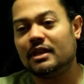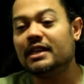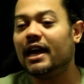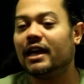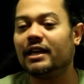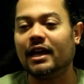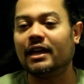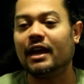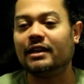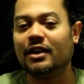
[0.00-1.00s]
Yeah,
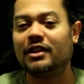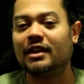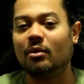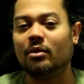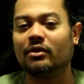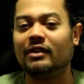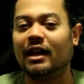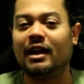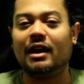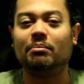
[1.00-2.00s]
and I think that was,
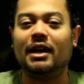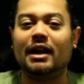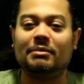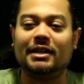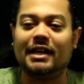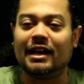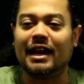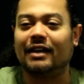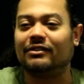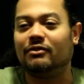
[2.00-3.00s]
but I mean that
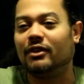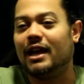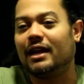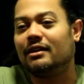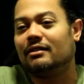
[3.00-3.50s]
lasted for like